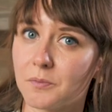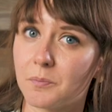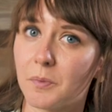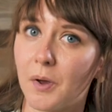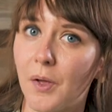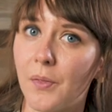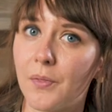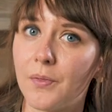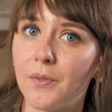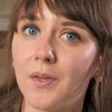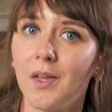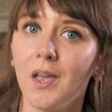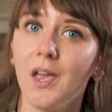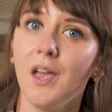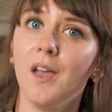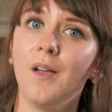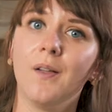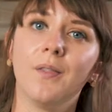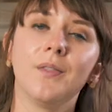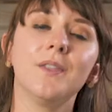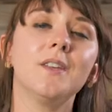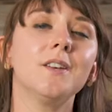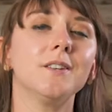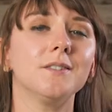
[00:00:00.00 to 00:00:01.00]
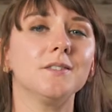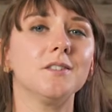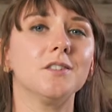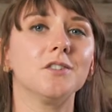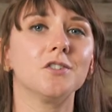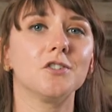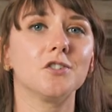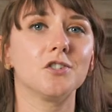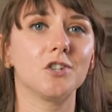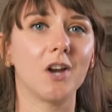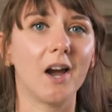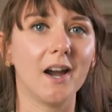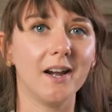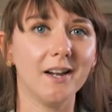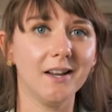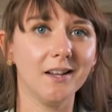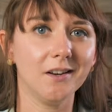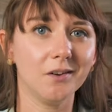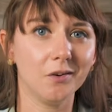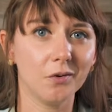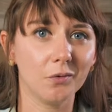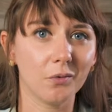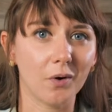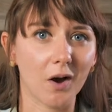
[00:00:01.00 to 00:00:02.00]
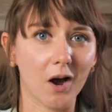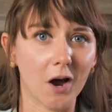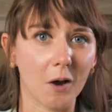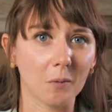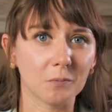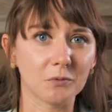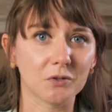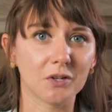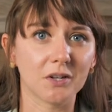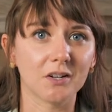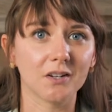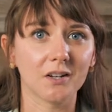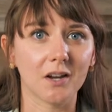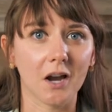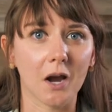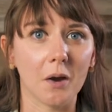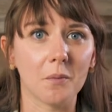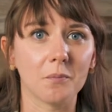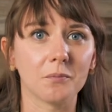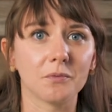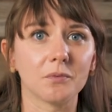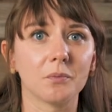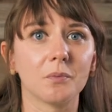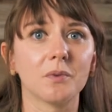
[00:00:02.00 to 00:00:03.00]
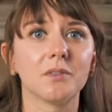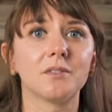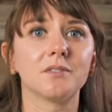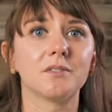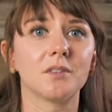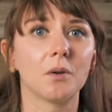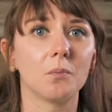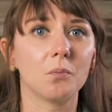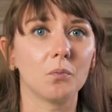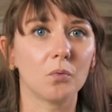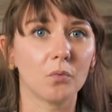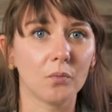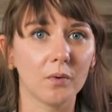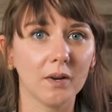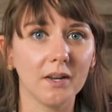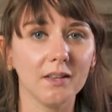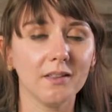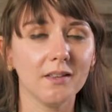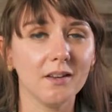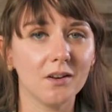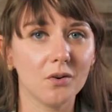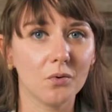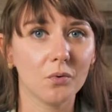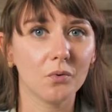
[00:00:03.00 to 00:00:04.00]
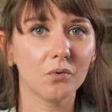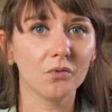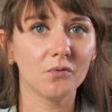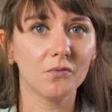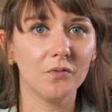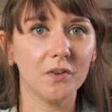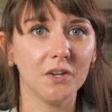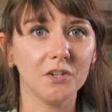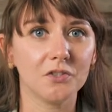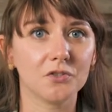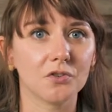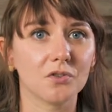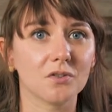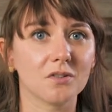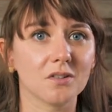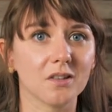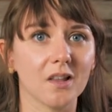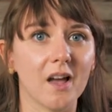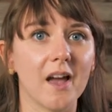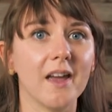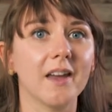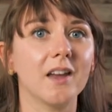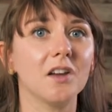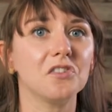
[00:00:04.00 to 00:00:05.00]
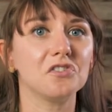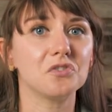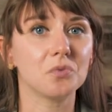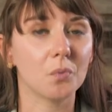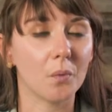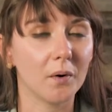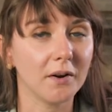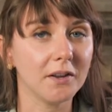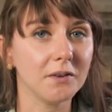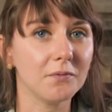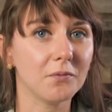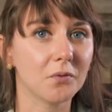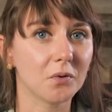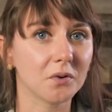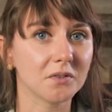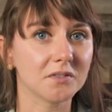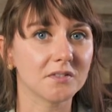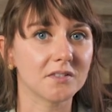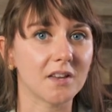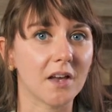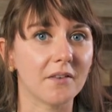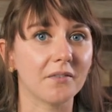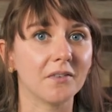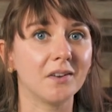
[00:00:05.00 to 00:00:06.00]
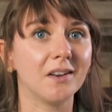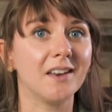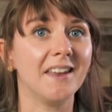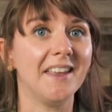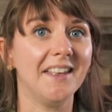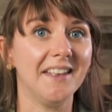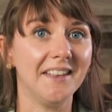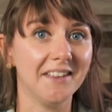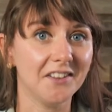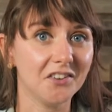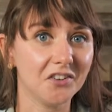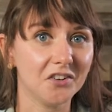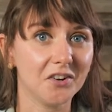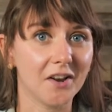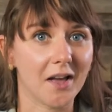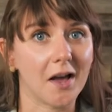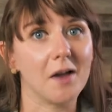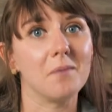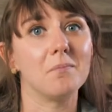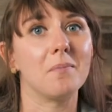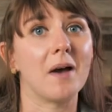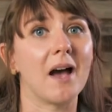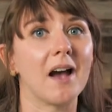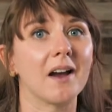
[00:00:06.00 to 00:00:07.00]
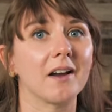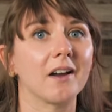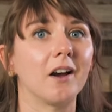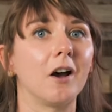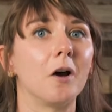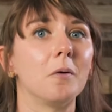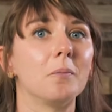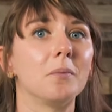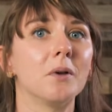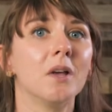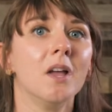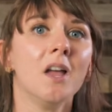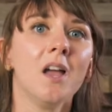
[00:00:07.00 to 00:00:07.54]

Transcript: month. This shiny new option comes with some really cool features like twenty-four seven internet backup.